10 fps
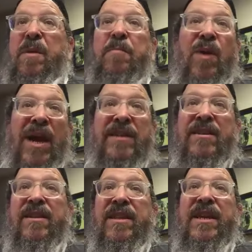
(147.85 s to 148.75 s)
but
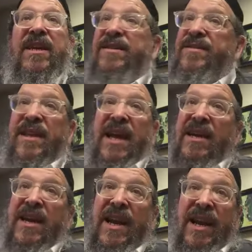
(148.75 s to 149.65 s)
practically it's
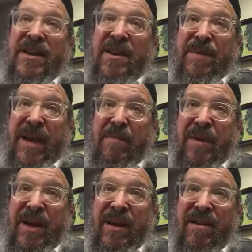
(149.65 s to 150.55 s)
not going to end up
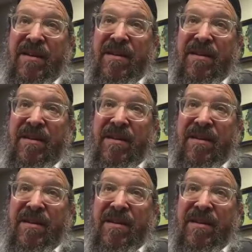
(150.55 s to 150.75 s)
happening.